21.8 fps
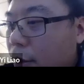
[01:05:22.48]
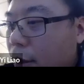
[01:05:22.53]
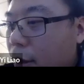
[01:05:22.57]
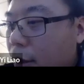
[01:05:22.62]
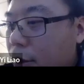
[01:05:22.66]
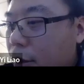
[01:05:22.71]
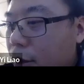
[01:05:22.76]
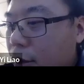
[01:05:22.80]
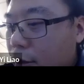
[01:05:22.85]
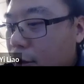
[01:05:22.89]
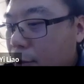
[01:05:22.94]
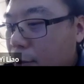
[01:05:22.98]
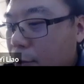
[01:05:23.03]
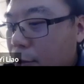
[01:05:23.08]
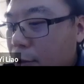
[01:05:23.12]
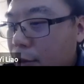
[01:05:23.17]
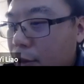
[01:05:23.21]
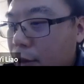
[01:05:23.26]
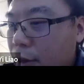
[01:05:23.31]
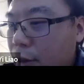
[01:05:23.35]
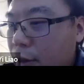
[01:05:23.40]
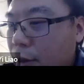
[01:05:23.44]
quasi
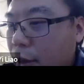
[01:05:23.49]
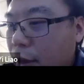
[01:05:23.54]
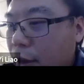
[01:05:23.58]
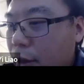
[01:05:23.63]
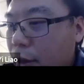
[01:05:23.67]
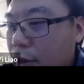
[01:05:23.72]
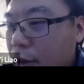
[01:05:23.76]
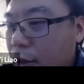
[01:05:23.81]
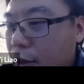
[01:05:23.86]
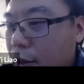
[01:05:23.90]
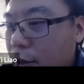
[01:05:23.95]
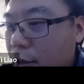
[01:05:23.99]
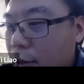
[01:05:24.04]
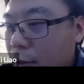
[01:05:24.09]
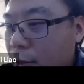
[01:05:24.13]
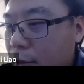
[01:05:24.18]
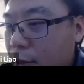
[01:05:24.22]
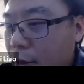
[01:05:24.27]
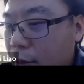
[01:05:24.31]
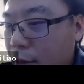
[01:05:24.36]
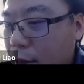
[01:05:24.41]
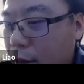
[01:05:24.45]
smooth, quasi
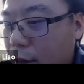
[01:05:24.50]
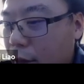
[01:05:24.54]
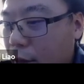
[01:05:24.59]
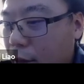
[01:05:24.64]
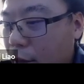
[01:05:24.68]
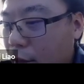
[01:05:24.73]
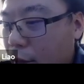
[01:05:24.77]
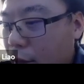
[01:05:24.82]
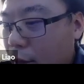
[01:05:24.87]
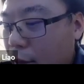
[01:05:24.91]
smooth here.